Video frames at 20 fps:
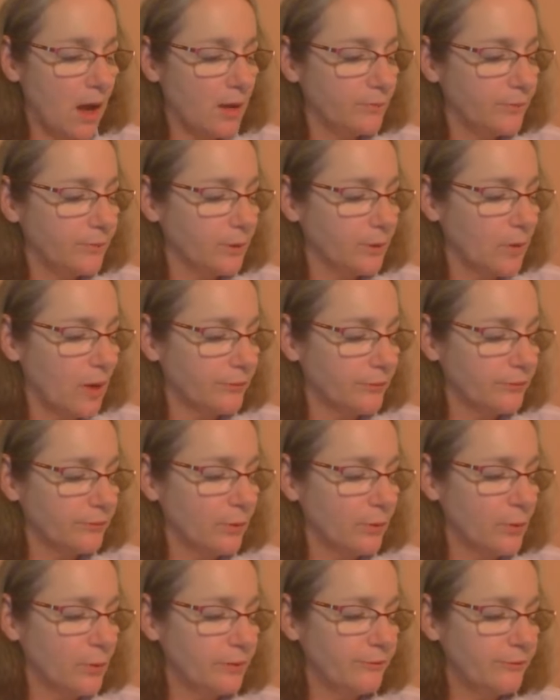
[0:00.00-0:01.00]
You're also
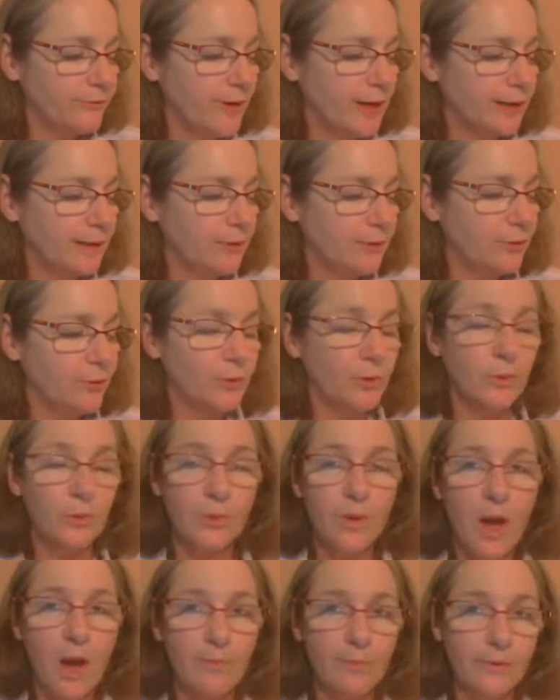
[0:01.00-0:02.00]
going to find it through
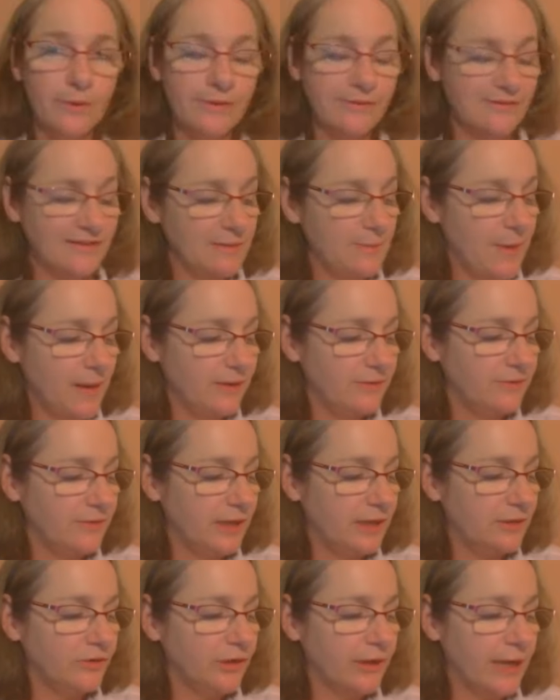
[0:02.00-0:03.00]
competency-based
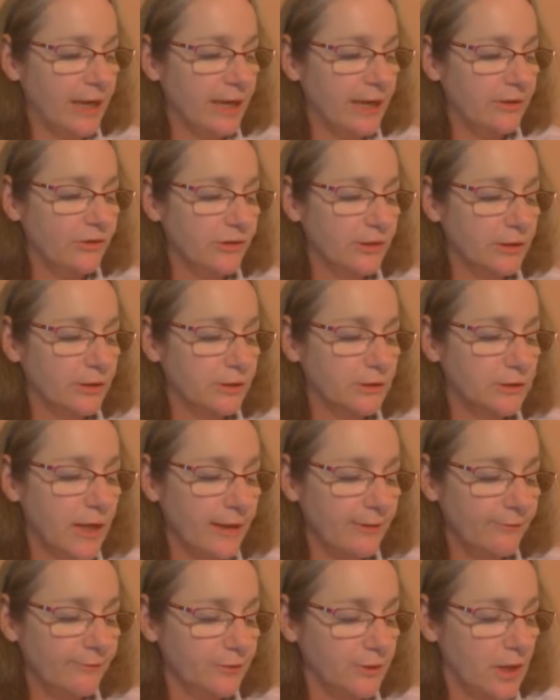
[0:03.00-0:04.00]
education,
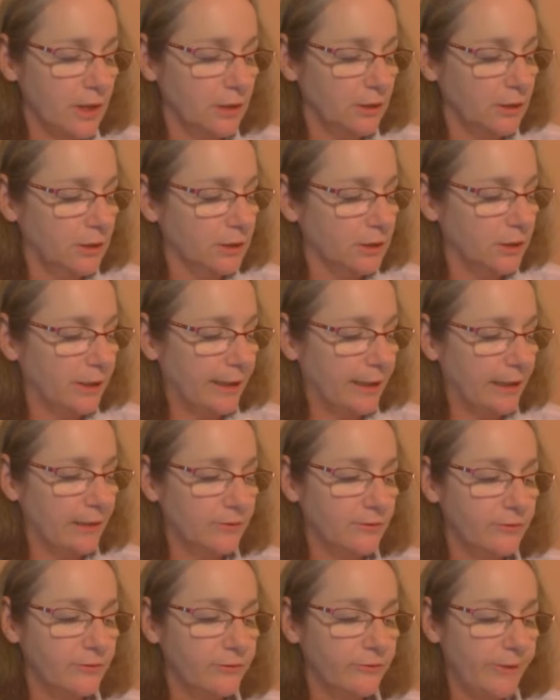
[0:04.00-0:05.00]
lifelong learning,
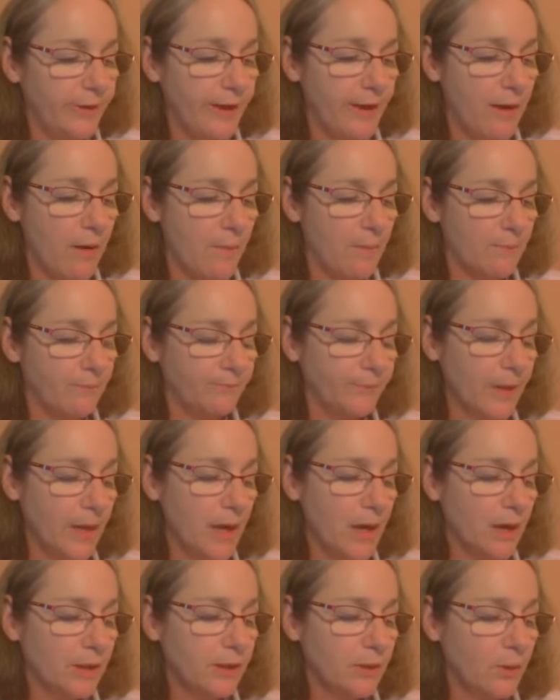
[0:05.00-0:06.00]
STEM.
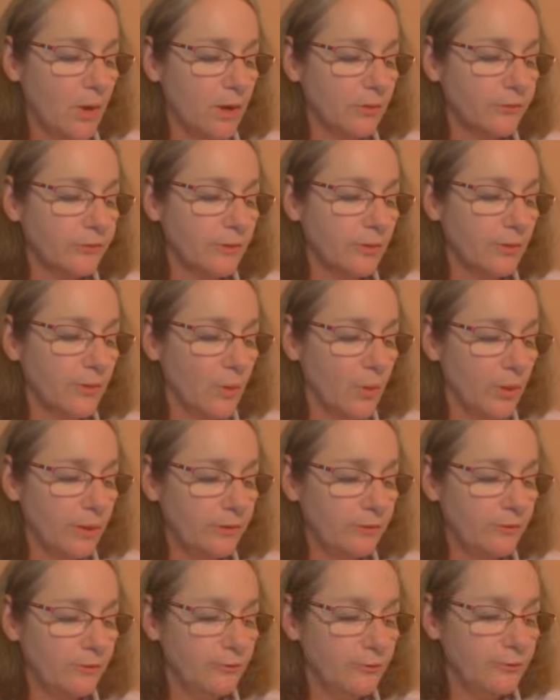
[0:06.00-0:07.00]
You're also
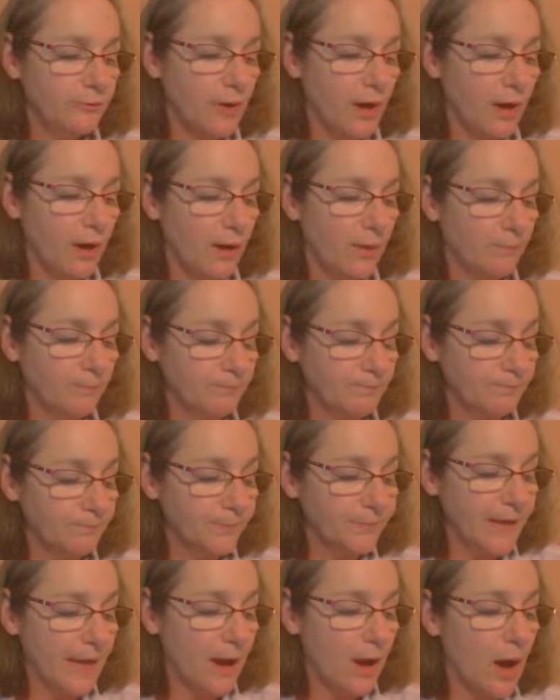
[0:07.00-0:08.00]
going to,
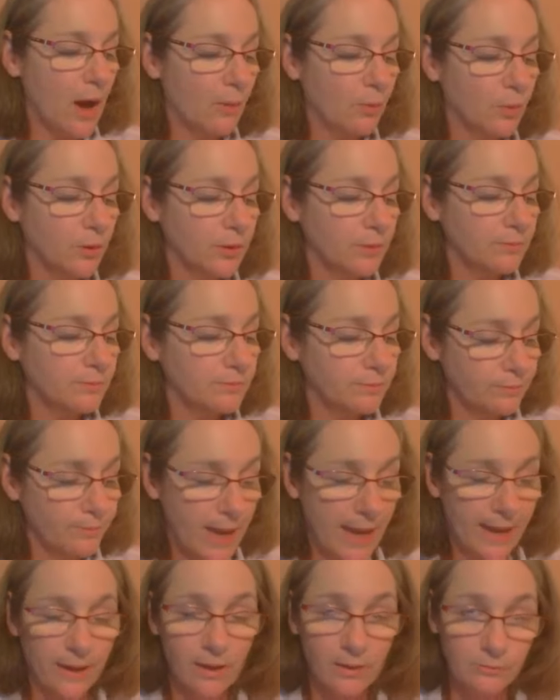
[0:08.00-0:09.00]
now I want to
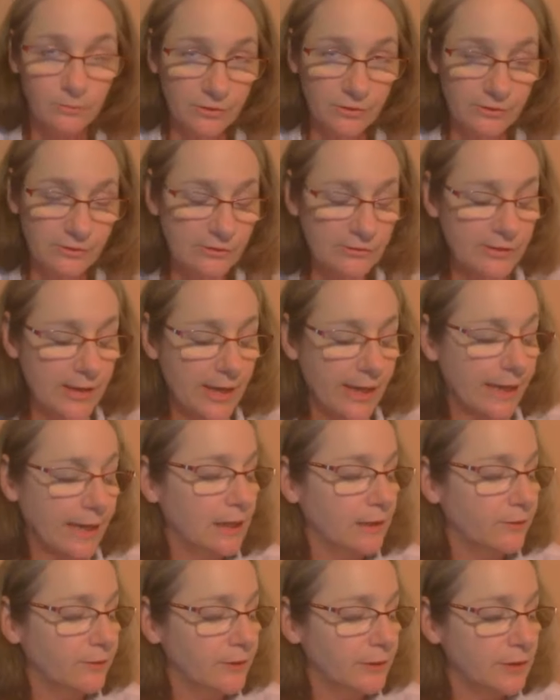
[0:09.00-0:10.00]
back up just a second.
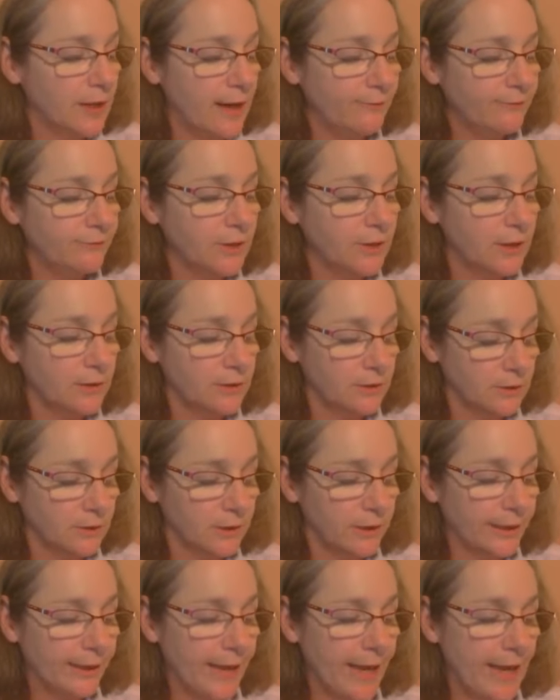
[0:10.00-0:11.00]
The lifelong
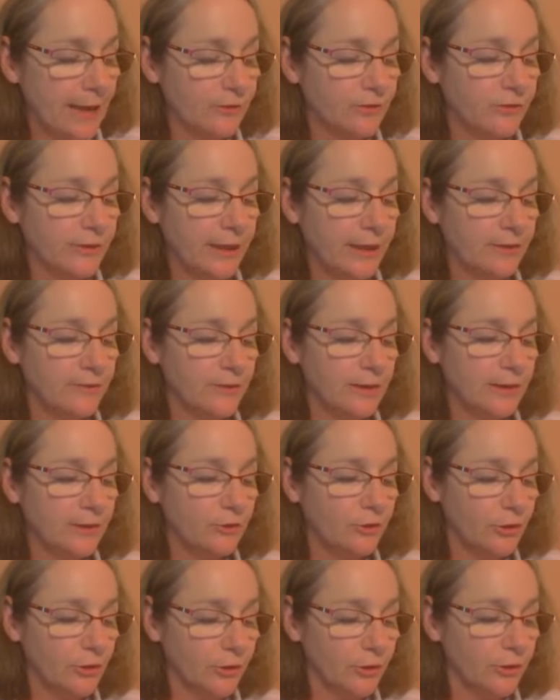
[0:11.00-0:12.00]
learning actually is a
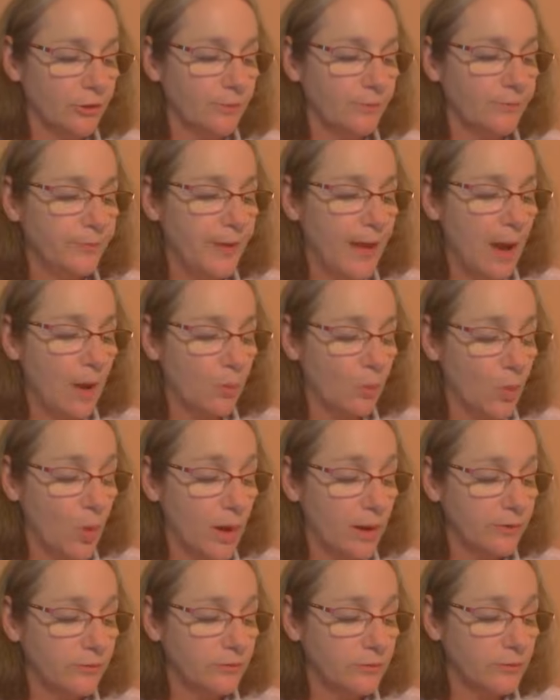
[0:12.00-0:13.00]
term that
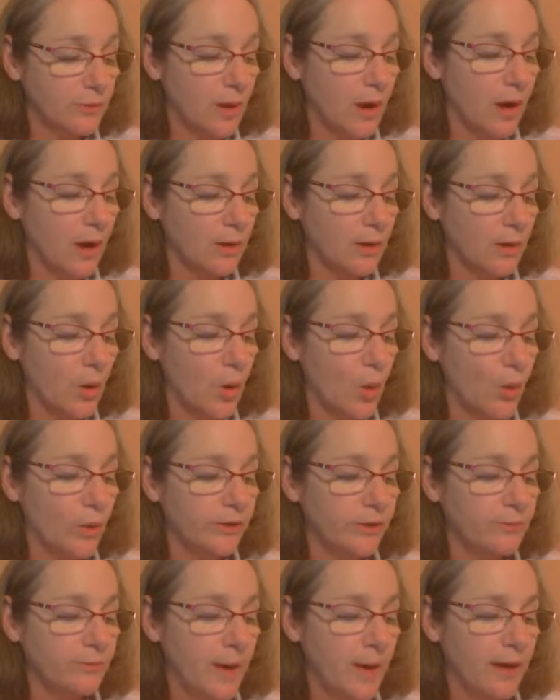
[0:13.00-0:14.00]
was
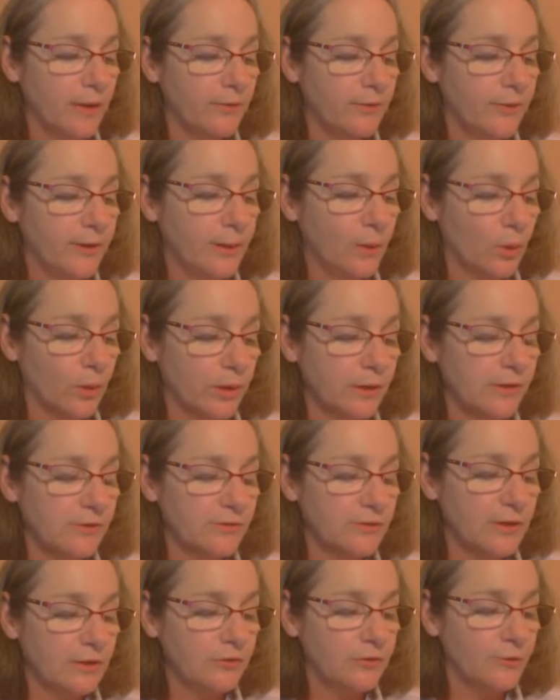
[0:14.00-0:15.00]
coined by the
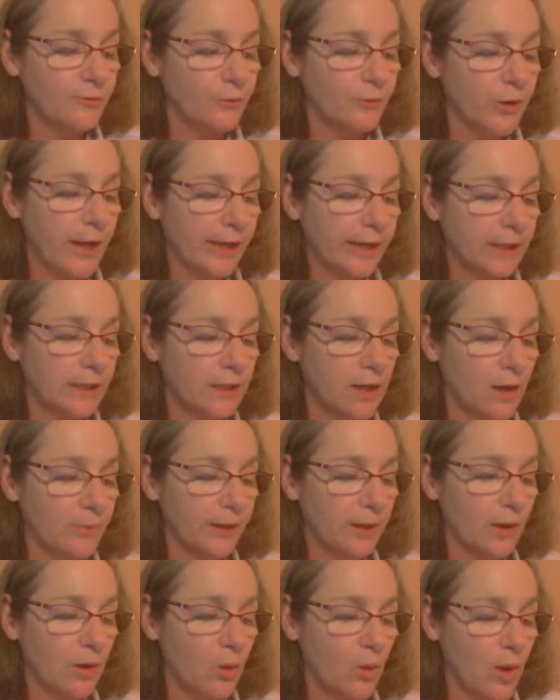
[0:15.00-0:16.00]
Organization for
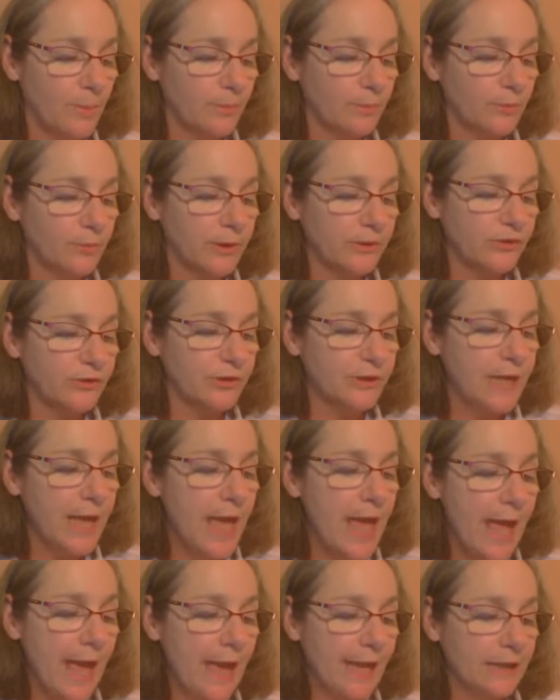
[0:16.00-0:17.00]
Economic Cooperation
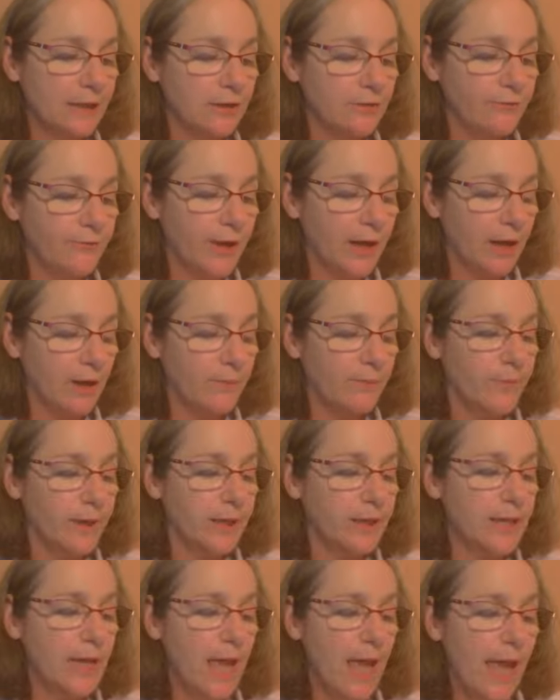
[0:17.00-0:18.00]
and
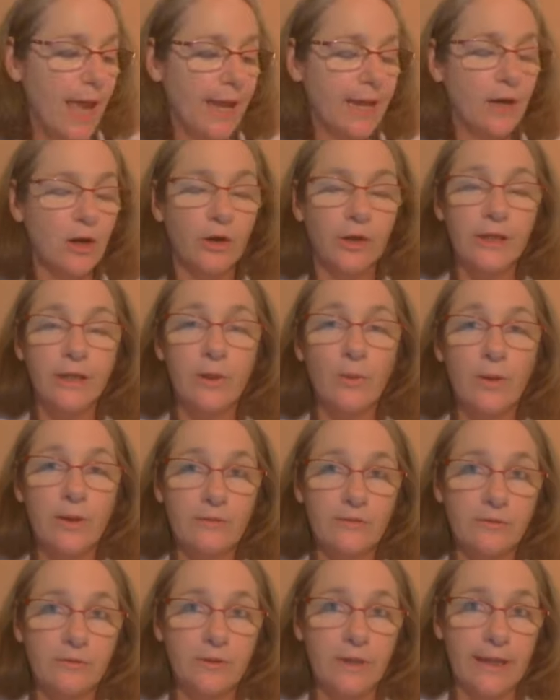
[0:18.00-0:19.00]
Development, and our
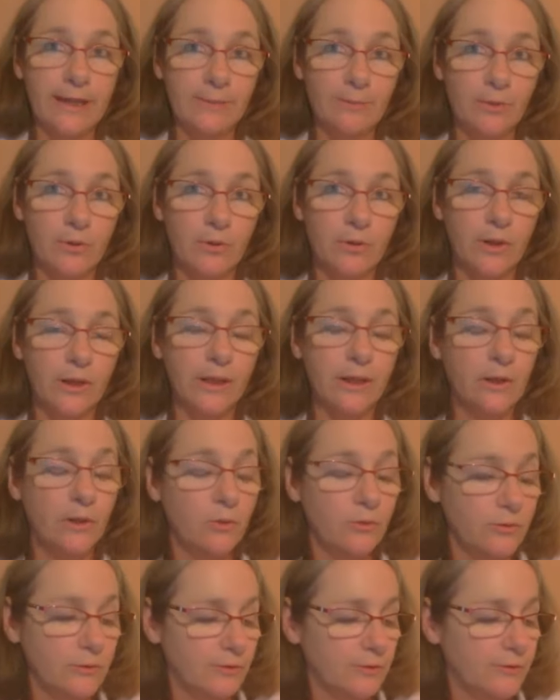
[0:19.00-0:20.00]
U.S. labor
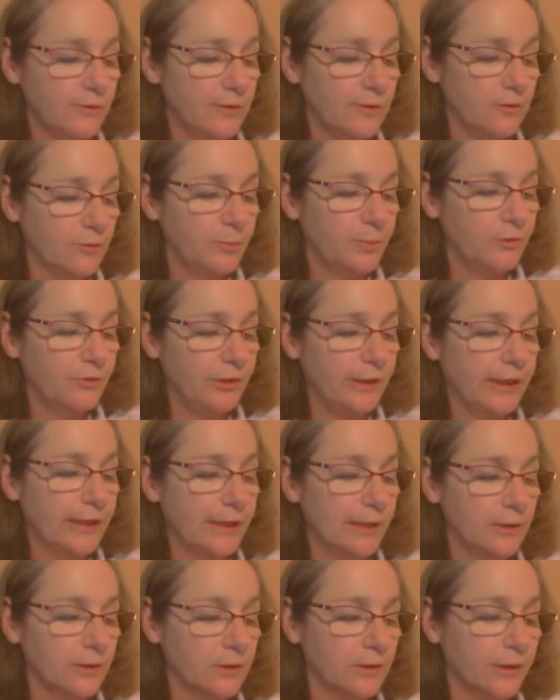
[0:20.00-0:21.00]
uses this
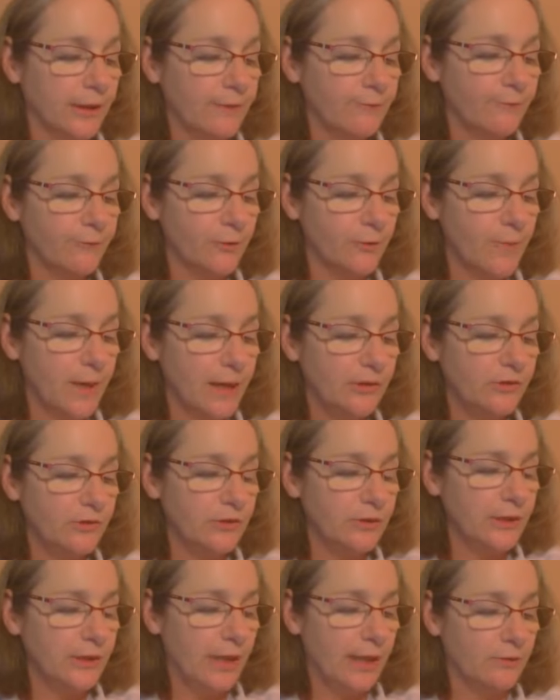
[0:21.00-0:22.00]
particular
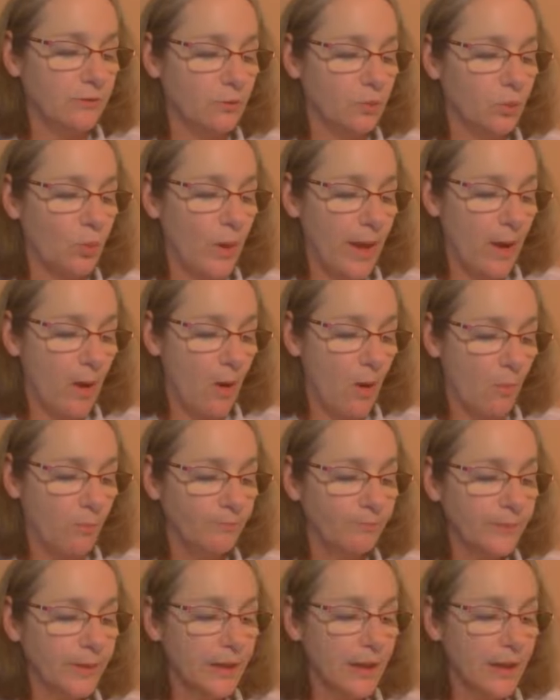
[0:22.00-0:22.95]
information as well.